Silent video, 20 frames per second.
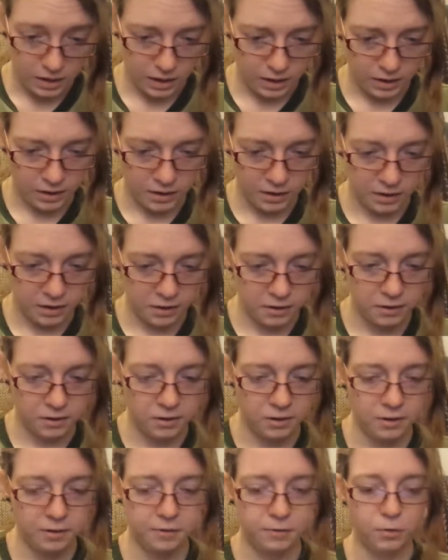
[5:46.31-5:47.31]
Uh,
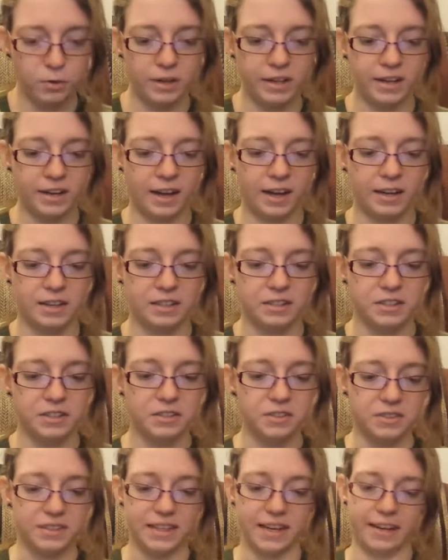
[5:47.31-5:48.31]
49. Do
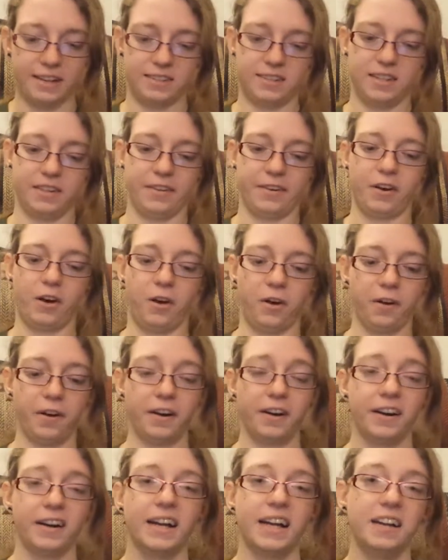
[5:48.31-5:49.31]
you dance in the
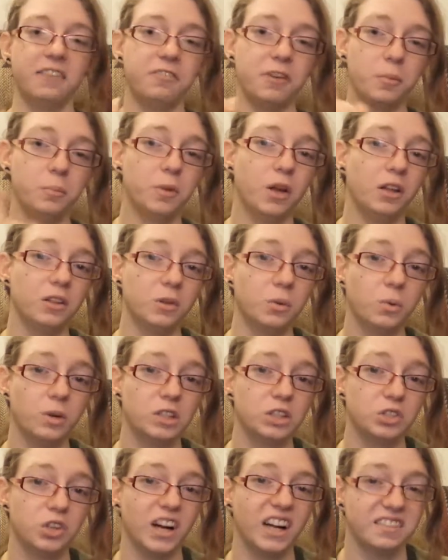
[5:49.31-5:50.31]
car? If I'm not the
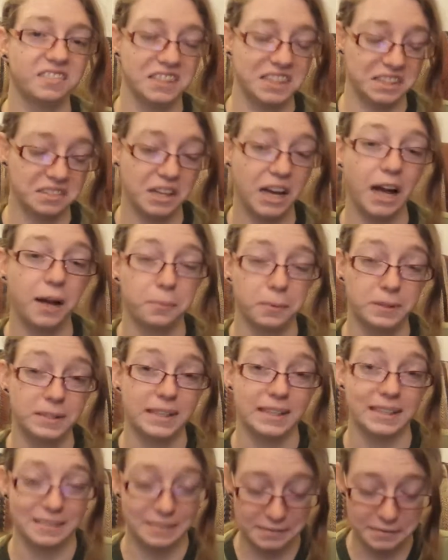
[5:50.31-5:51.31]
one driving, I will
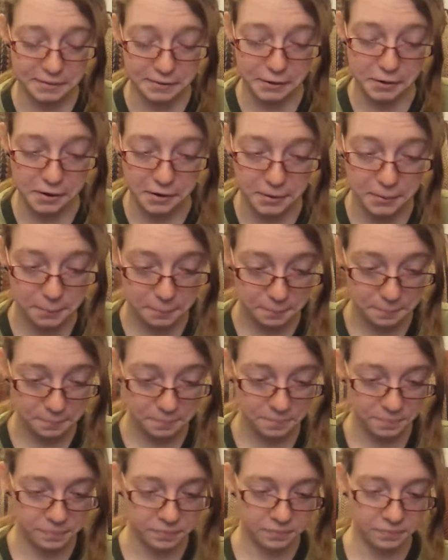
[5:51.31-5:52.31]
dance in the car.
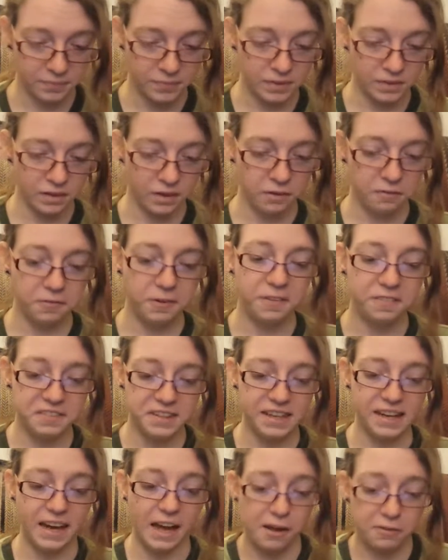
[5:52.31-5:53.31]

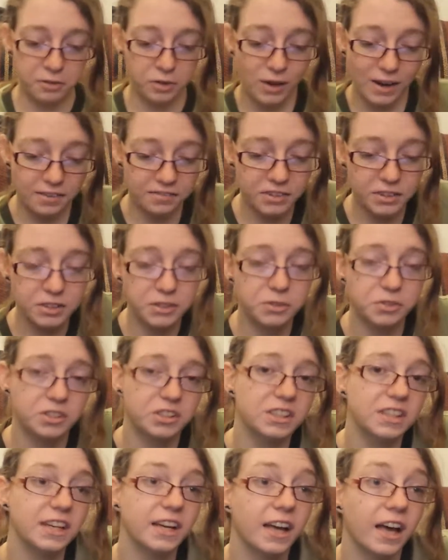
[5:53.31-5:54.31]
50. Have you ever
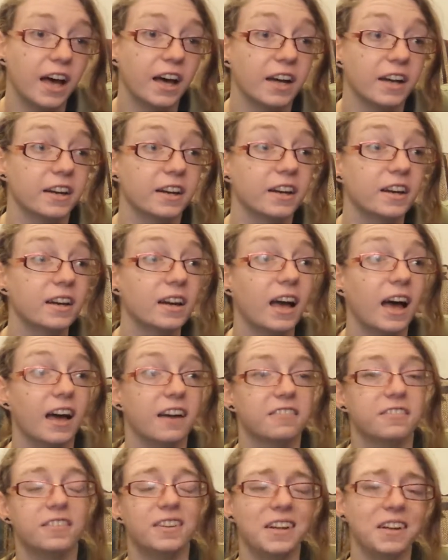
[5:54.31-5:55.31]
used a gun?
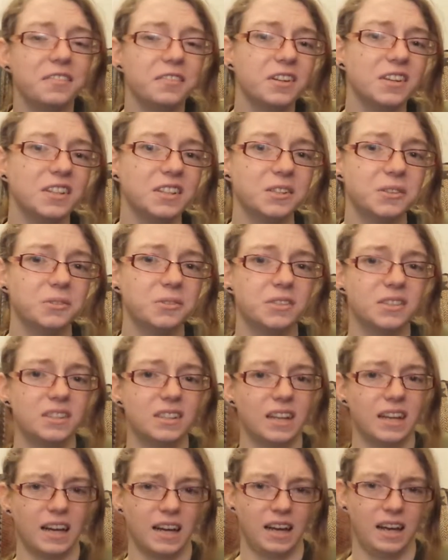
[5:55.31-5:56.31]
I've never
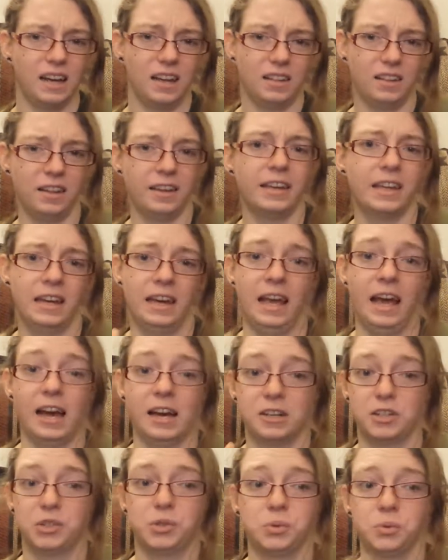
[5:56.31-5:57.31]
used like an
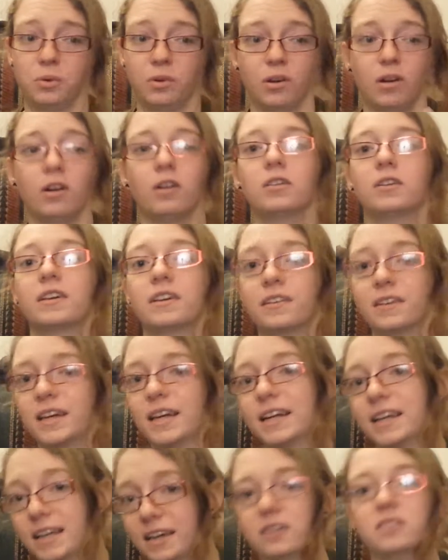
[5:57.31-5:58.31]
actual
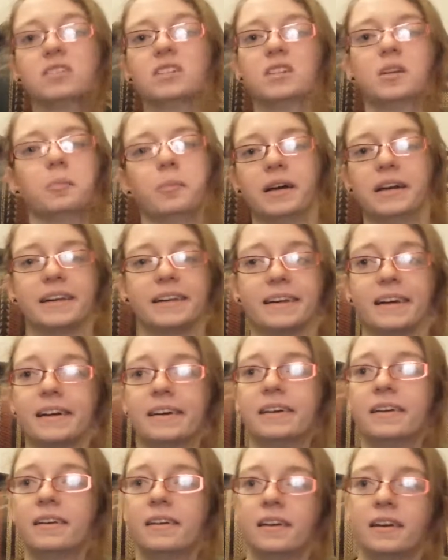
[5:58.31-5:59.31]
can kill somebody
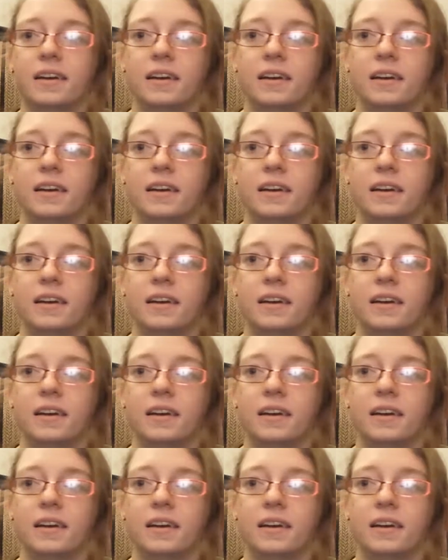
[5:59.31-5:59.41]
gun,